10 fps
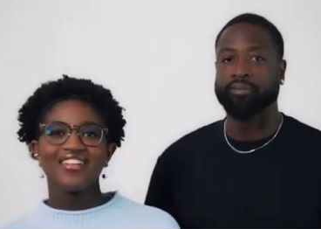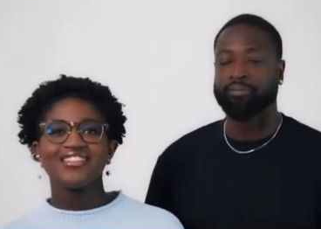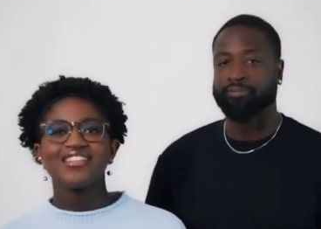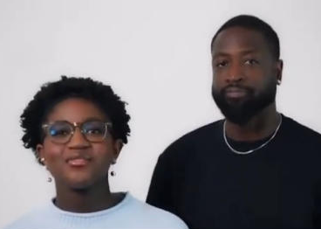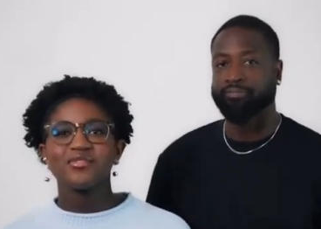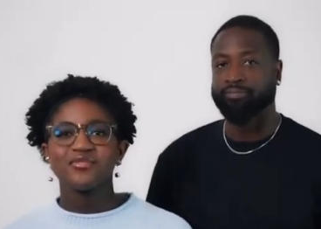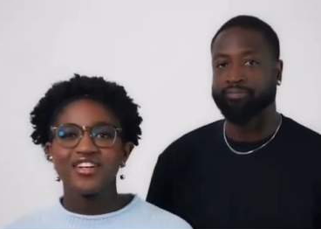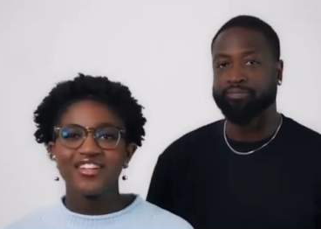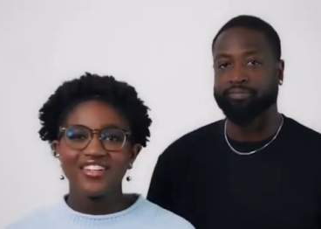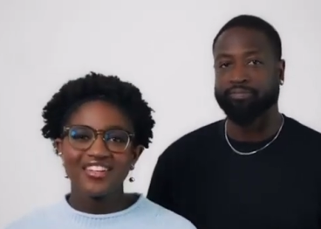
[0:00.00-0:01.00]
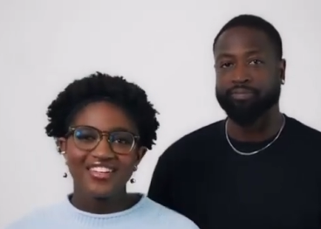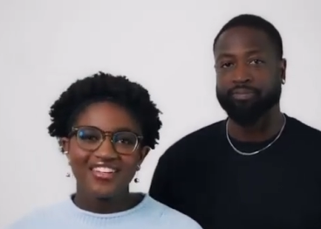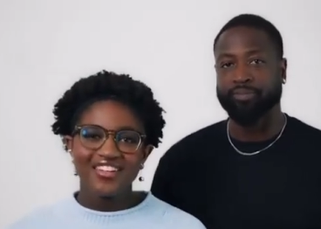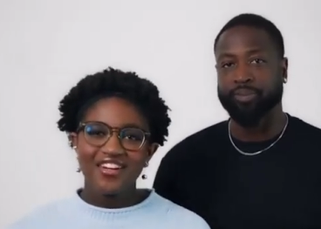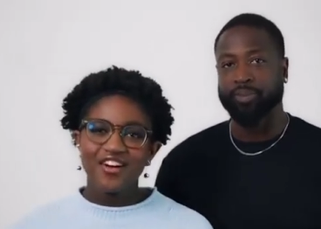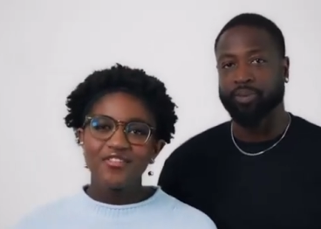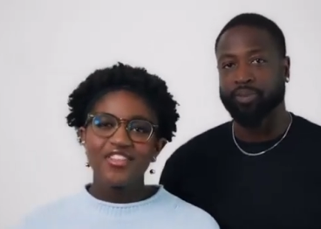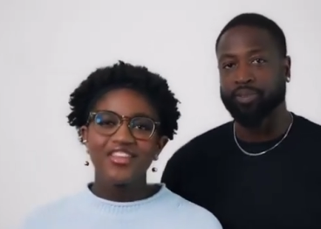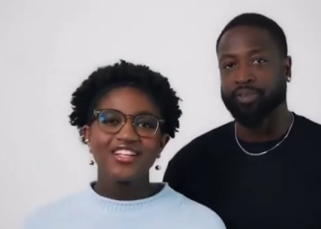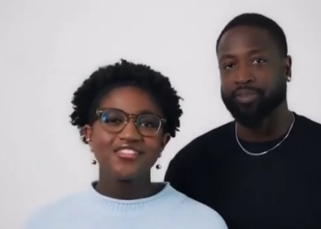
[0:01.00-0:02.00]
Speaker 1: let's have some fun.
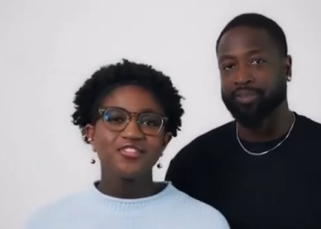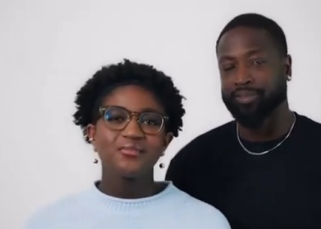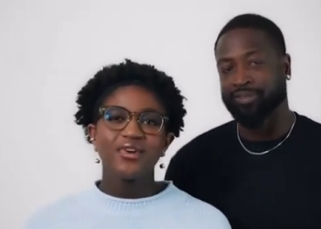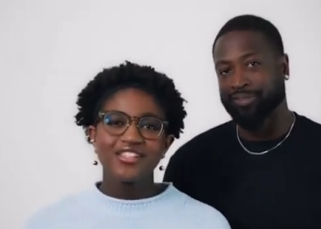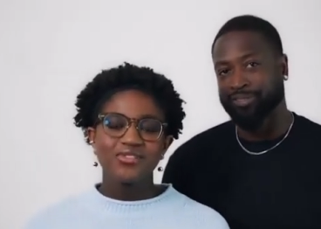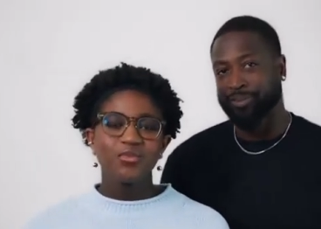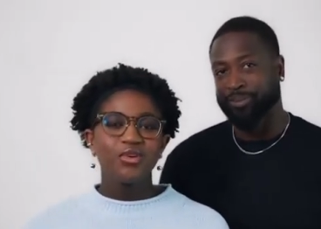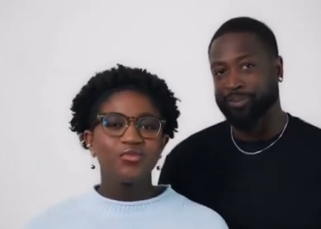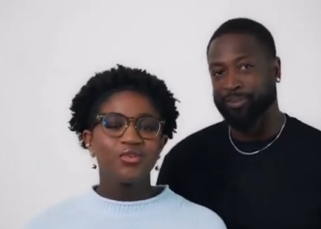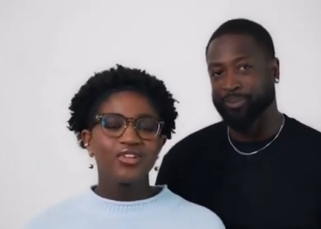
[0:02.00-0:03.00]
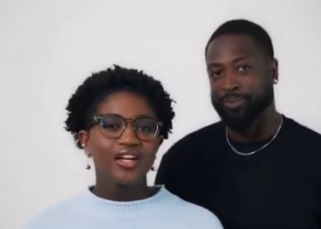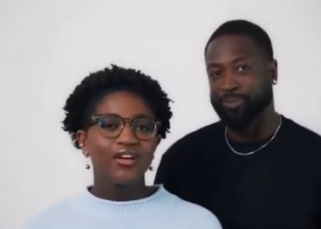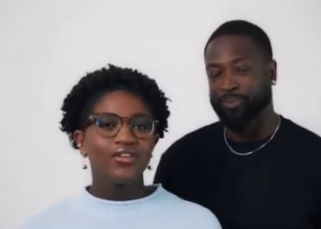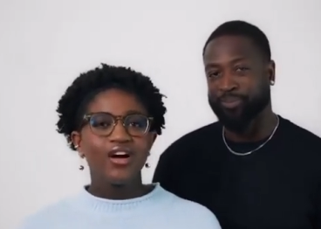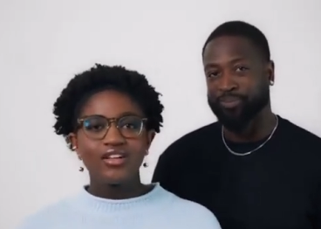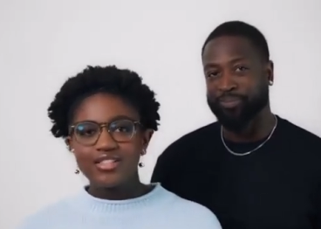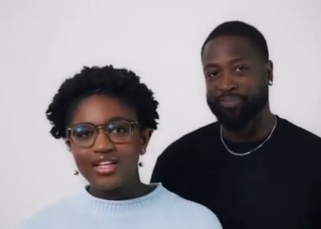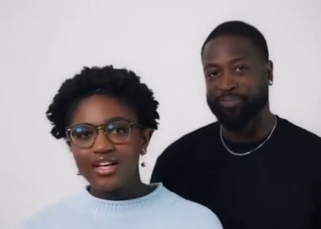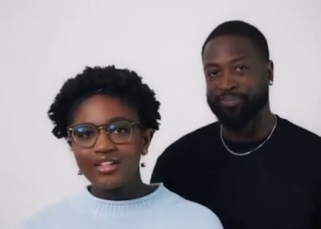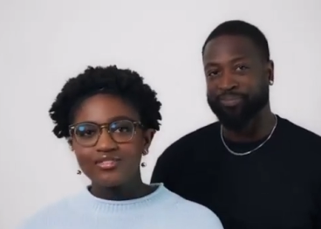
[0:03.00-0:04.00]
Over the next few months, we'll be rolling out
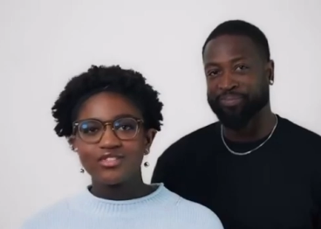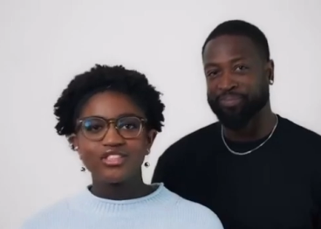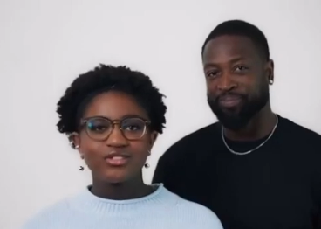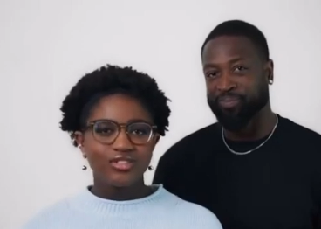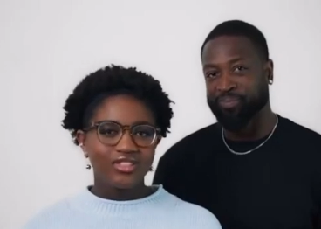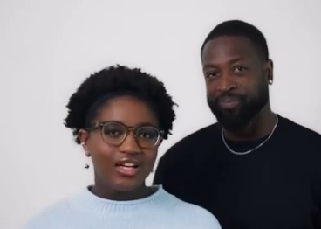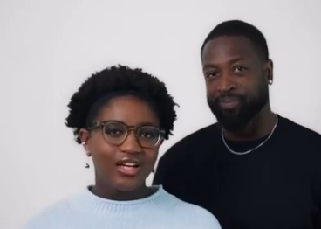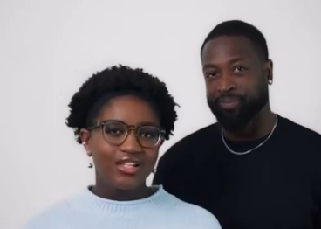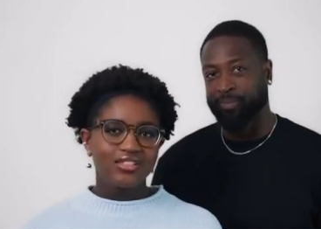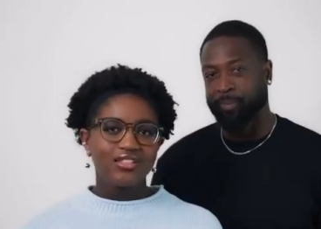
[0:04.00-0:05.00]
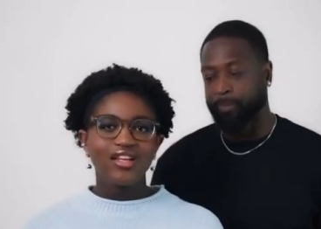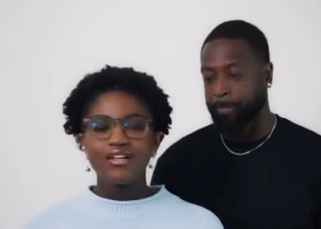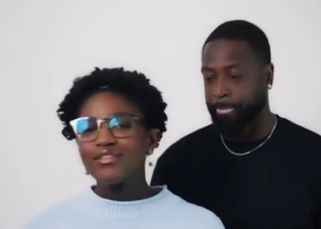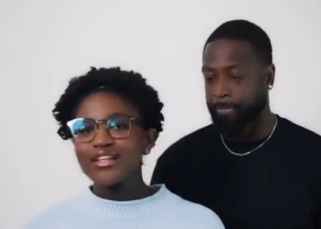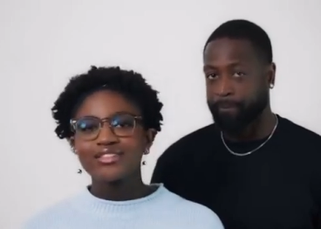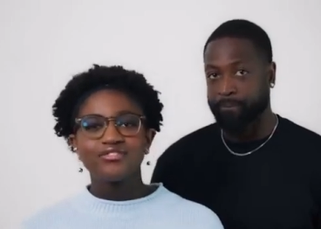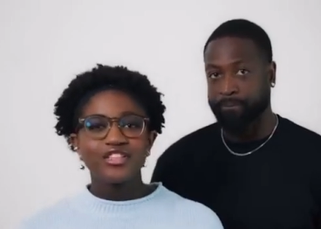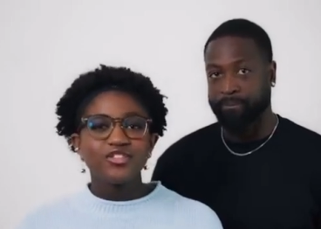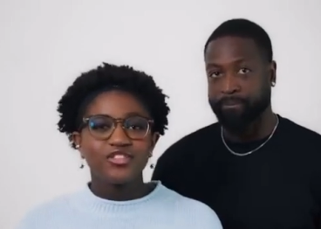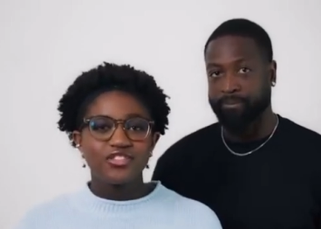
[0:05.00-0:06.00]
content, resource guides, and interactive
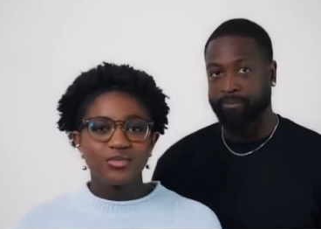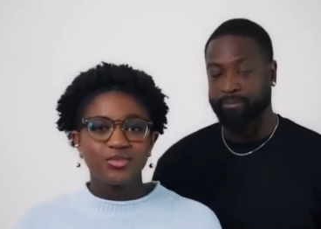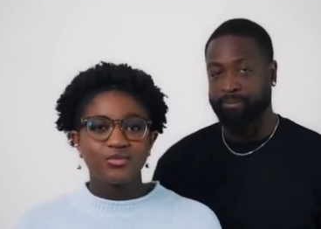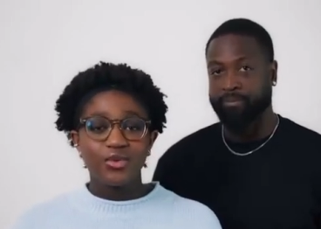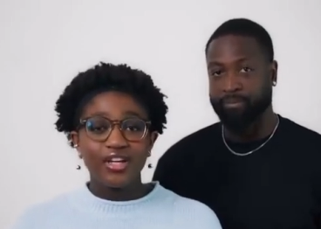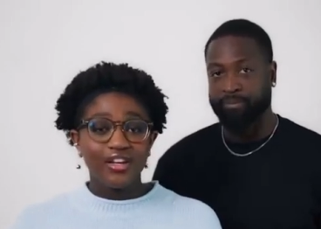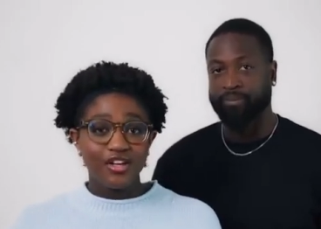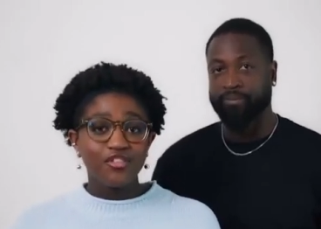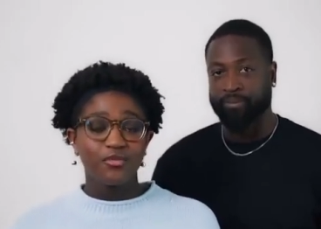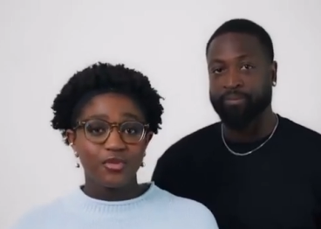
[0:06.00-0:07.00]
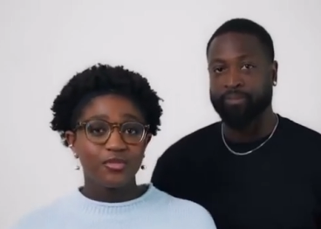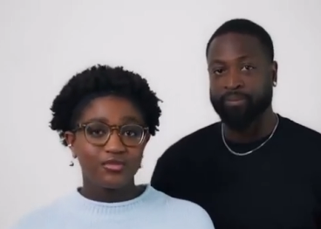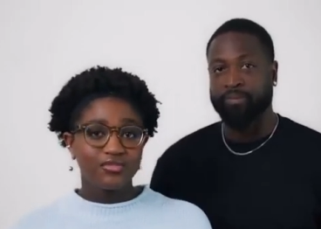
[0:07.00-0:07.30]
features where we can hear from you.